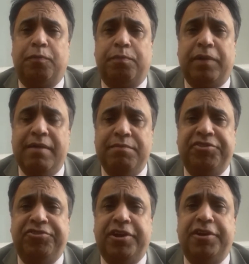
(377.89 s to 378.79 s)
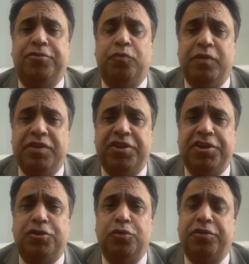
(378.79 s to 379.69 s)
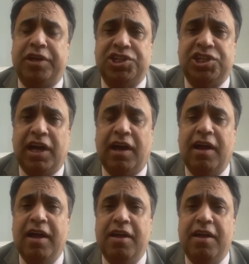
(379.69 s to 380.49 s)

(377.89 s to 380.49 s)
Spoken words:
Prime Minister's visit to Russia.